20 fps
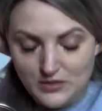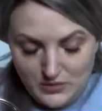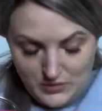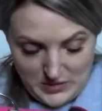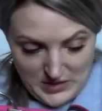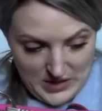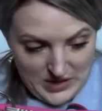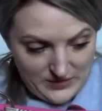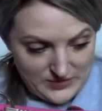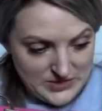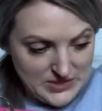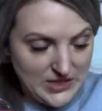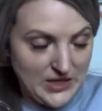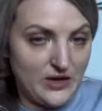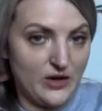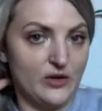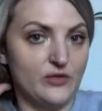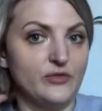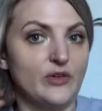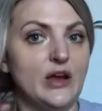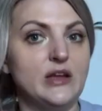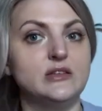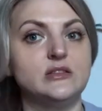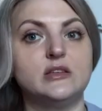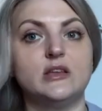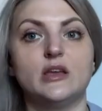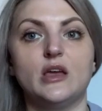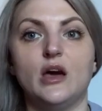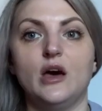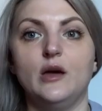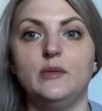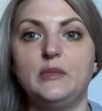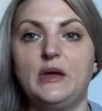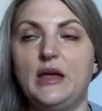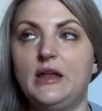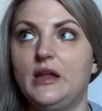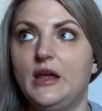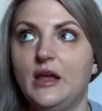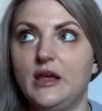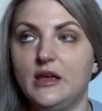We have to get our friend to come
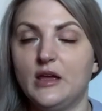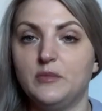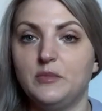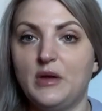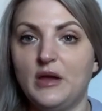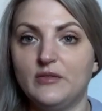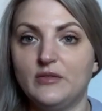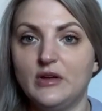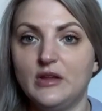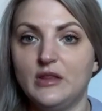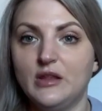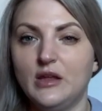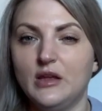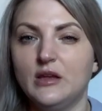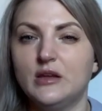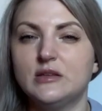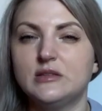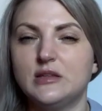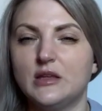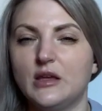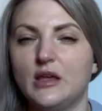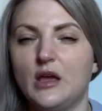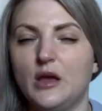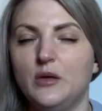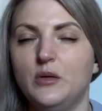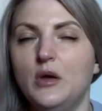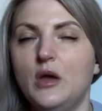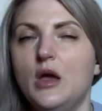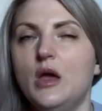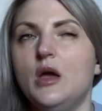and hang up everything because, like I